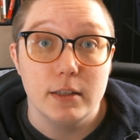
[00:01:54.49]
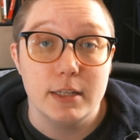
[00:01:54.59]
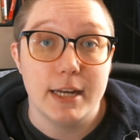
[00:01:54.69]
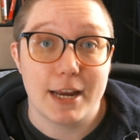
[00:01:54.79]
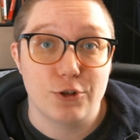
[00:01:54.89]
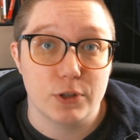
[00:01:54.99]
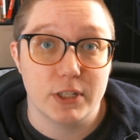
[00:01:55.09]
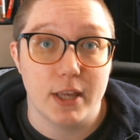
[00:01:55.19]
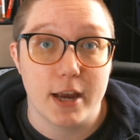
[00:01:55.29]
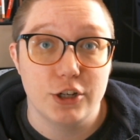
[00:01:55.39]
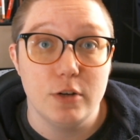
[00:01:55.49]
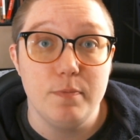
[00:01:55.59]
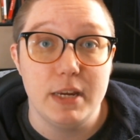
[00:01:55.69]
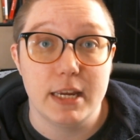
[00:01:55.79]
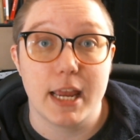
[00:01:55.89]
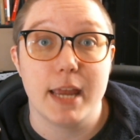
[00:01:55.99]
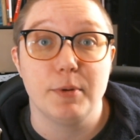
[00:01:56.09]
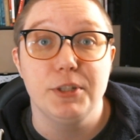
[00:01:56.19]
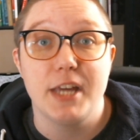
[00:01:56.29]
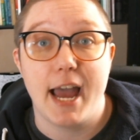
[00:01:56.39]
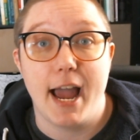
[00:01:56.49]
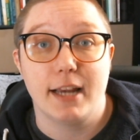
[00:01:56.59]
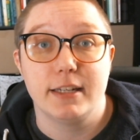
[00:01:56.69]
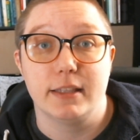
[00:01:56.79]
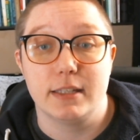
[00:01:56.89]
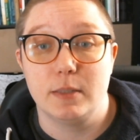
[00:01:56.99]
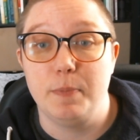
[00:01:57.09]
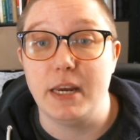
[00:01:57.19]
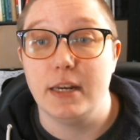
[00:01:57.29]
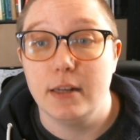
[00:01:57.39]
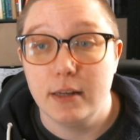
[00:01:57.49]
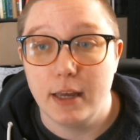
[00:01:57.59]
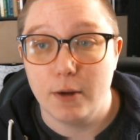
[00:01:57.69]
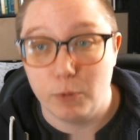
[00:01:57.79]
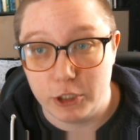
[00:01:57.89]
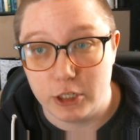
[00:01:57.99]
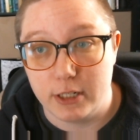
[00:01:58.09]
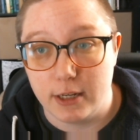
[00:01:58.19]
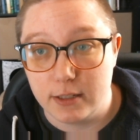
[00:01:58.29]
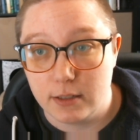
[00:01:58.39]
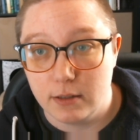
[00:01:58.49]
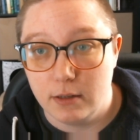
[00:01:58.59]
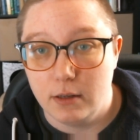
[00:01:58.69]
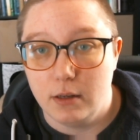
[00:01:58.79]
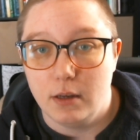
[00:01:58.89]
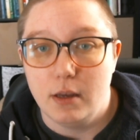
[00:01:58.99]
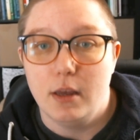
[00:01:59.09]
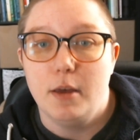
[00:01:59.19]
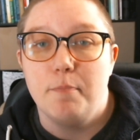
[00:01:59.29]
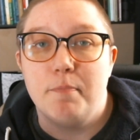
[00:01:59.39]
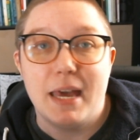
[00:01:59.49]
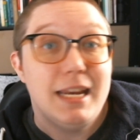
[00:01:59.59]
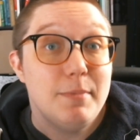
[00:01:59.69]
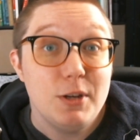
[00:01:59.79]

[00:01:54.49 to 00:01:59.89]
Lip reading: to natural selection being able to act at the speed at which it does. Many